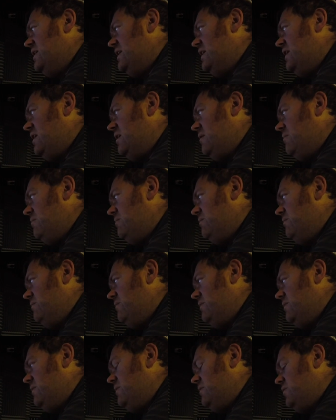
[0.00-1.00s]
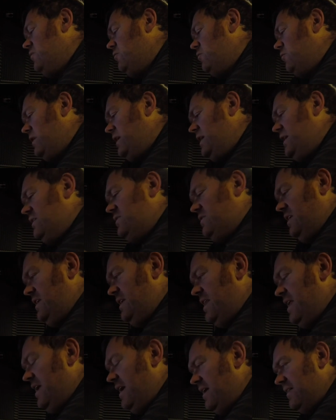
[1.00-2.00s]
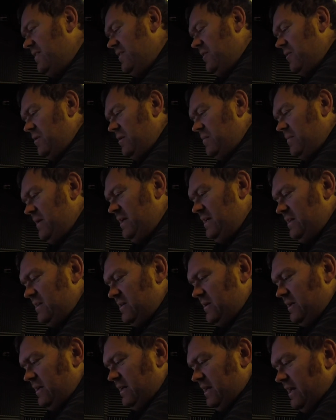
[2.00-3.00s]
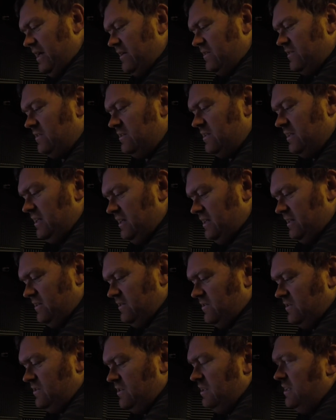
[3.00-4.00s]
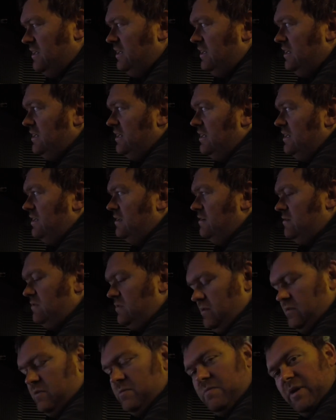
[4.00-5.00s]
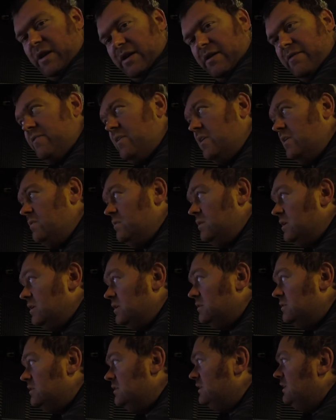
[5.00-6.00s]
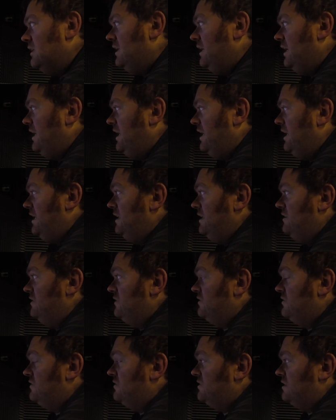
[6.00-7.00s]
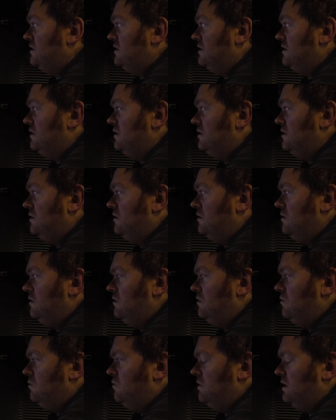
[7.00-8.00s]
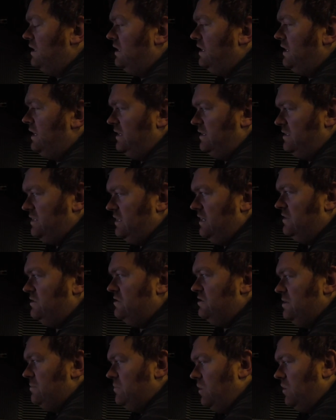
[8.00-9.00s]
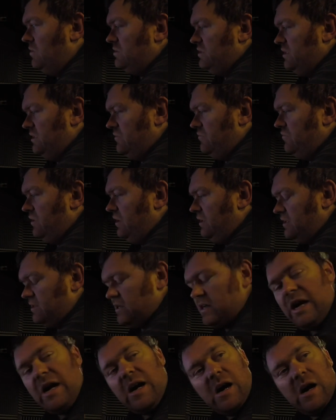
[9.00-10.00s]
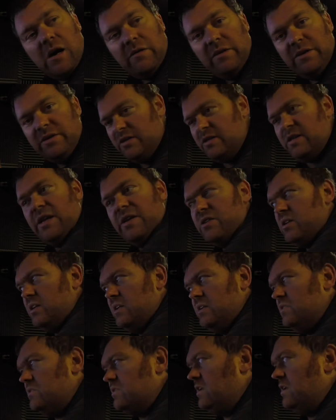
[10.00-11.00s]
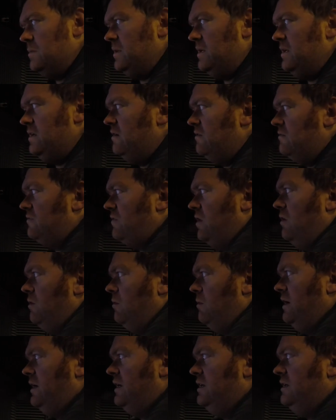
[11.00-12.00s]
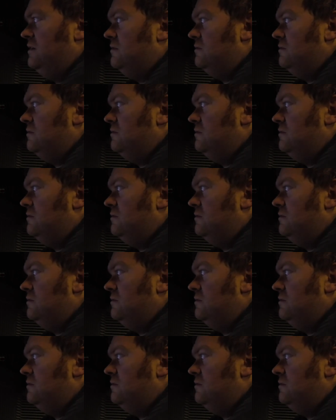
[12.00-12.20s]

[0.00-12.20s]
um, the reason that we've been doing this is, so it's bloody phone, is we're going to get a D S G box in the front. This car is essentially just going to be a throwaway